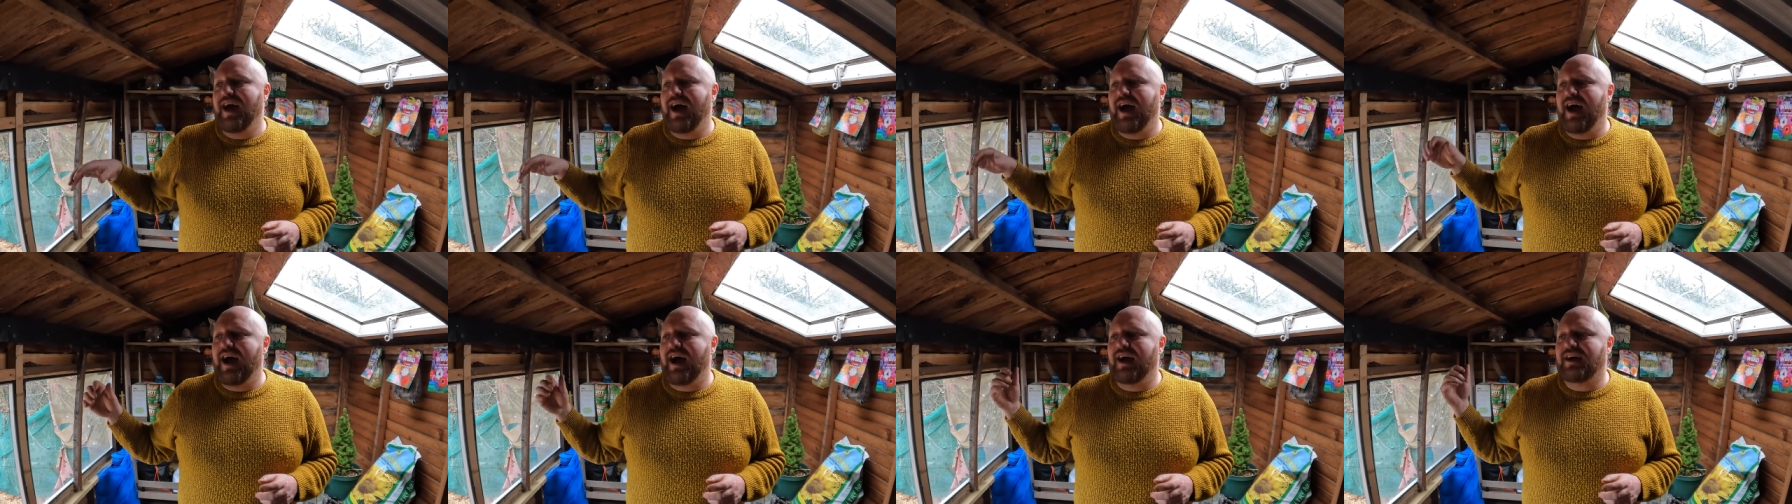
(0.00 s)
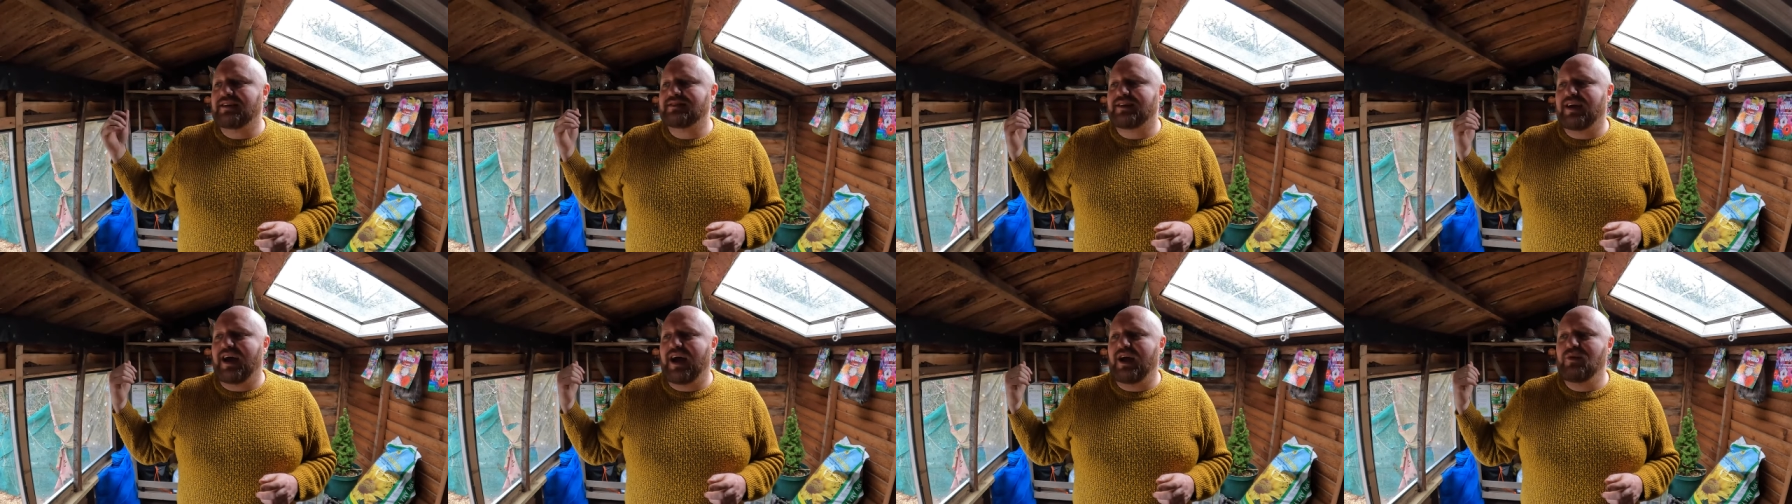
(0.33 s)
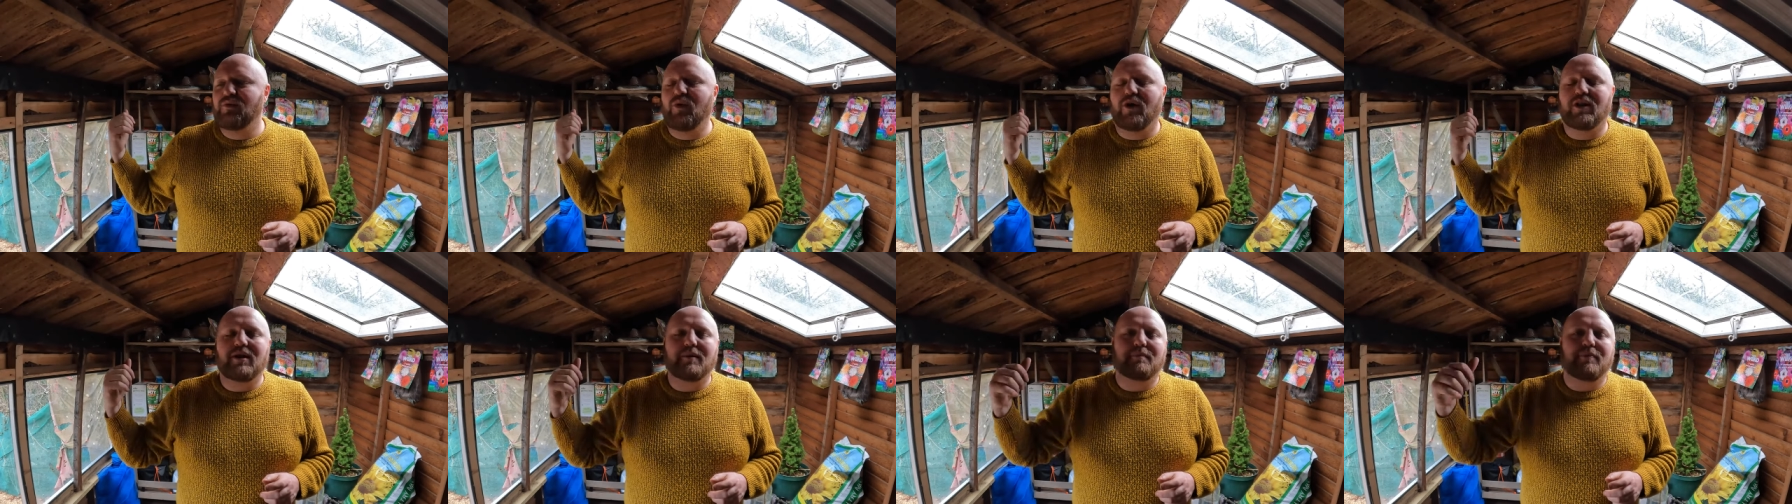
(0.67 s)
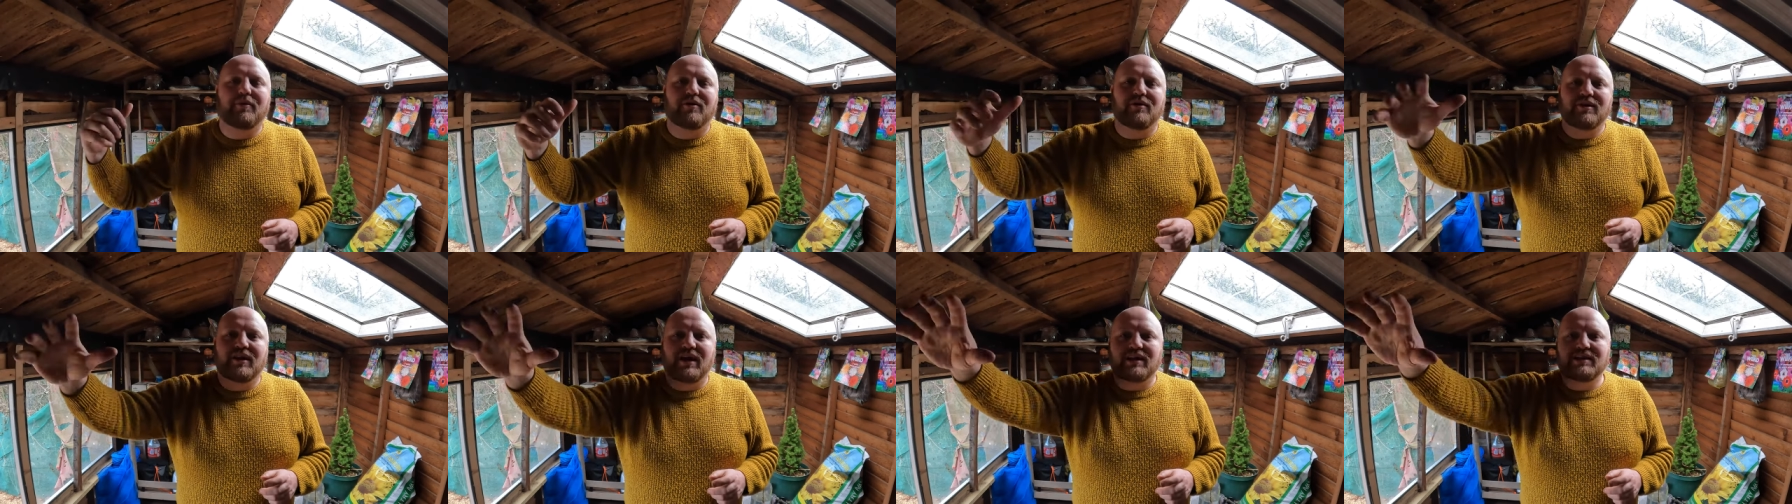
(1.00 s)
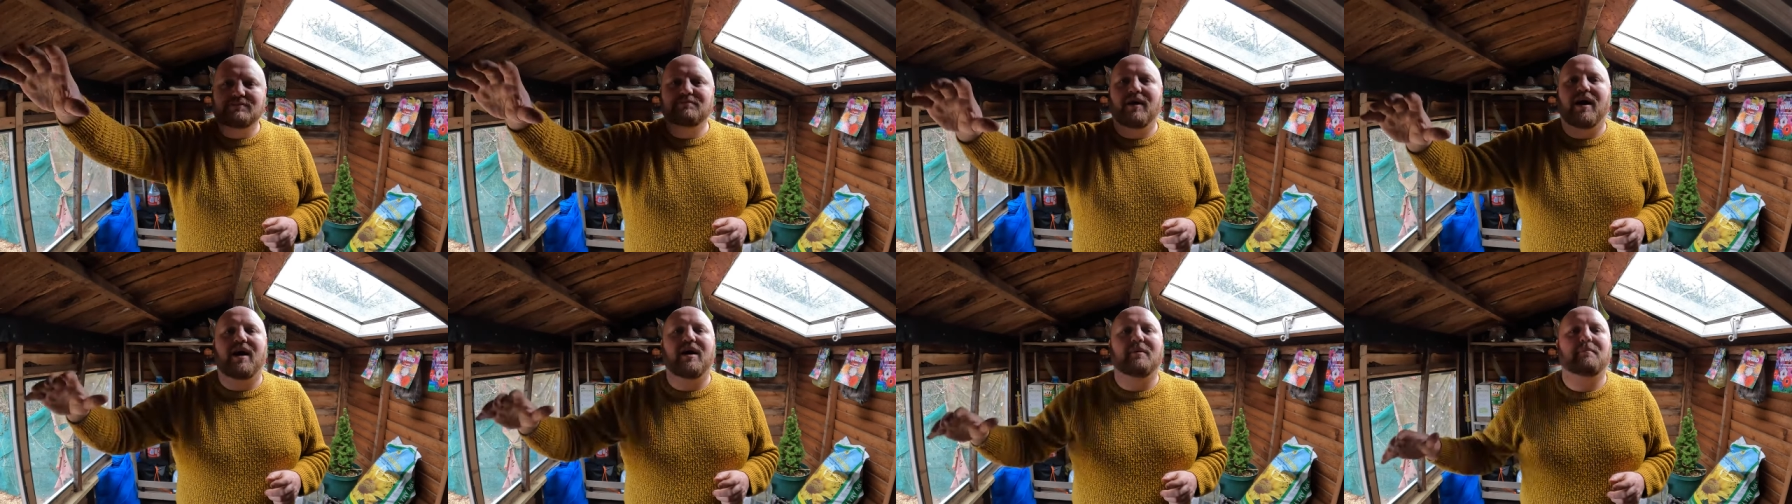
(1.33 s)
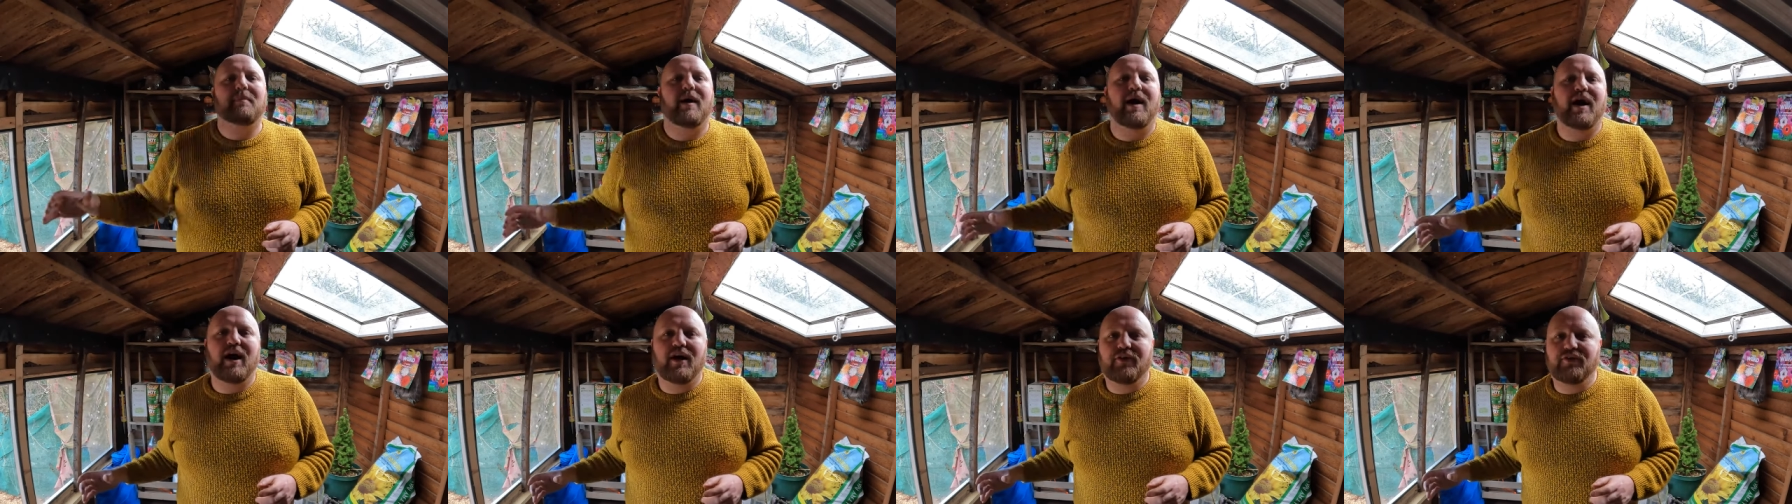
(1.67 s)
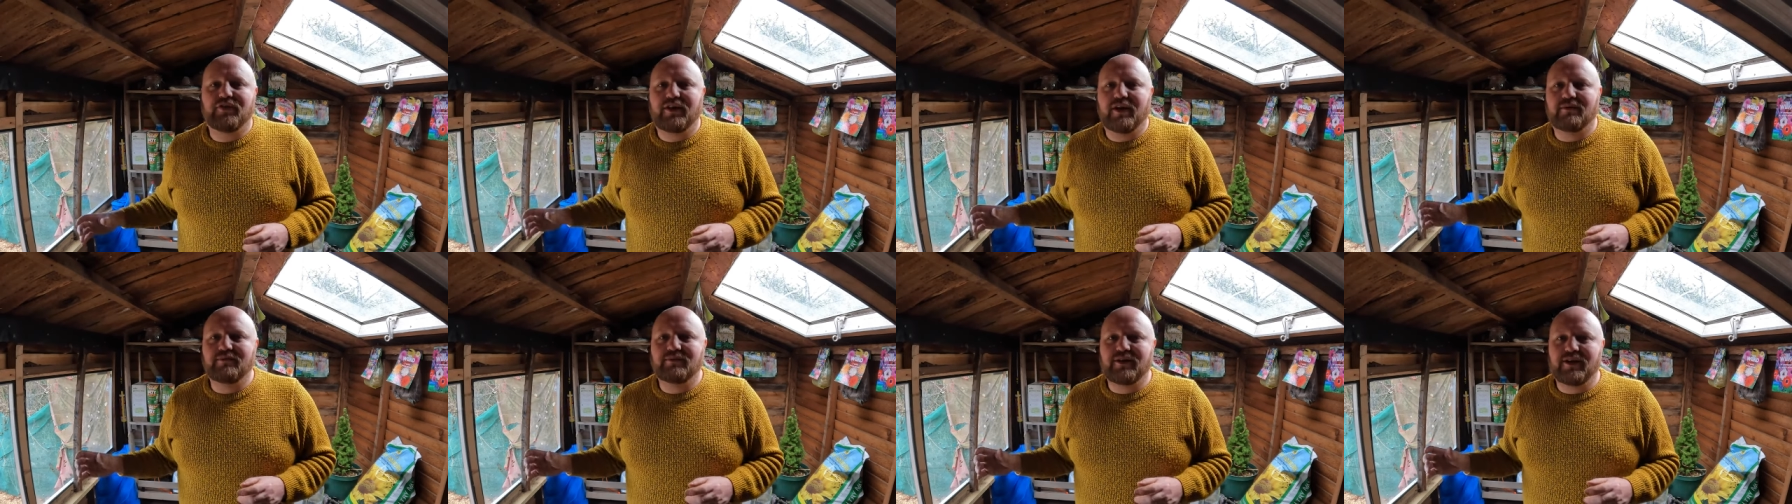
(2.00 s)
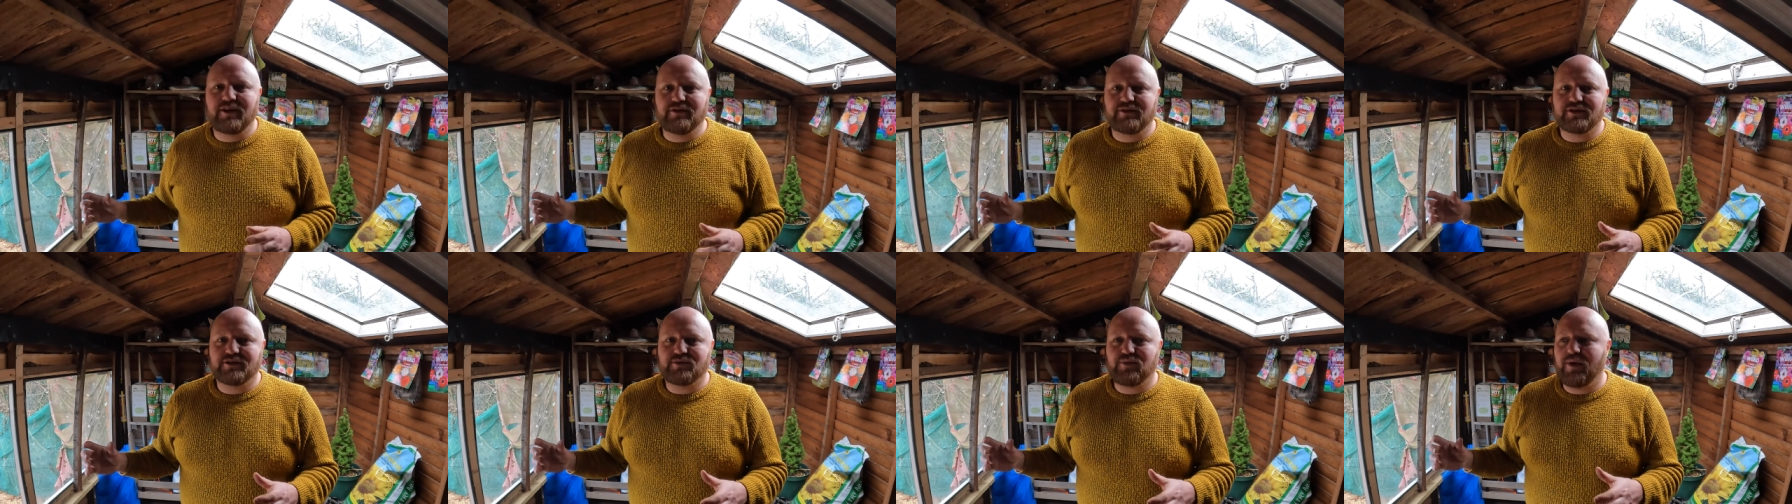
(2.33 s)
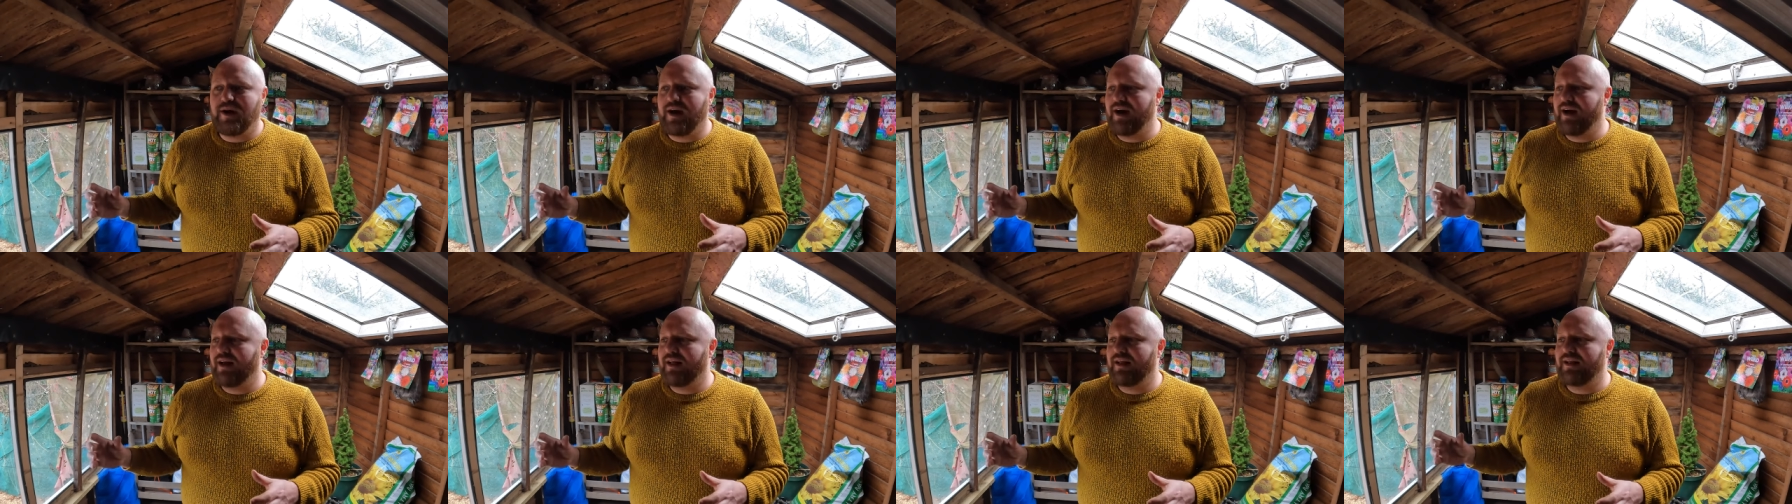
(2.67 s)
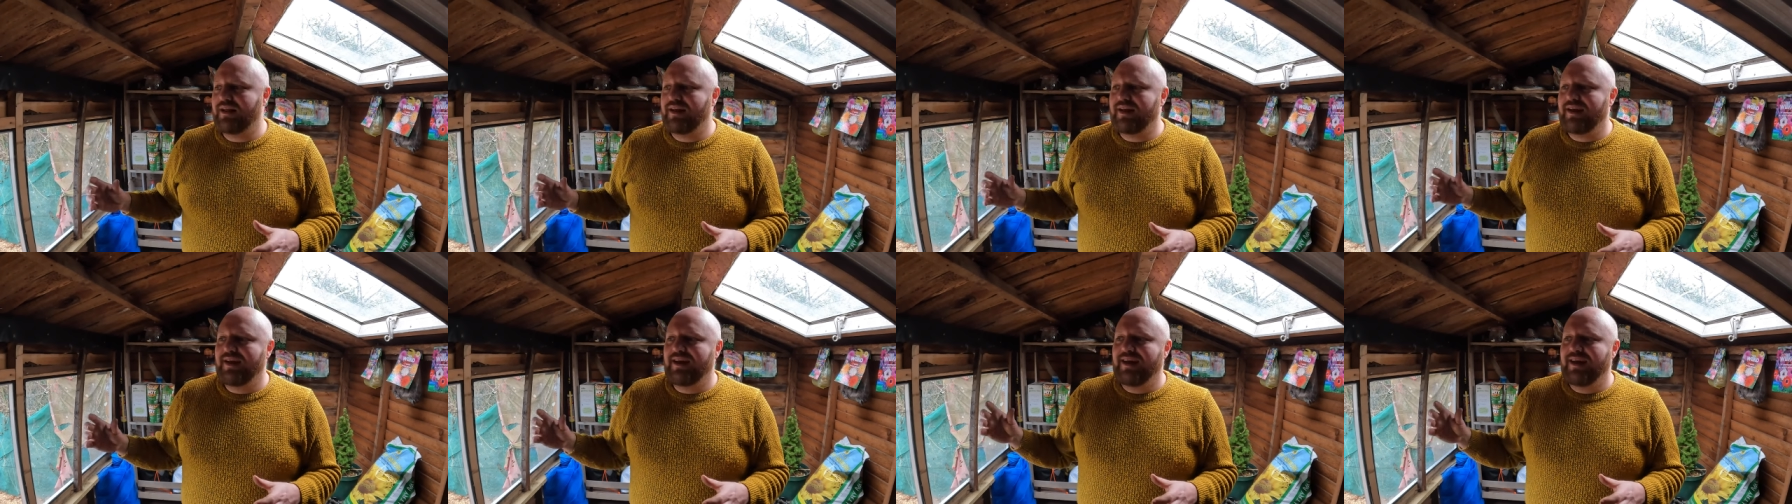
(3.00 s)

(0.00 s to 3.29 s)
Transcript: And I wanna put a nice bark path down there as well.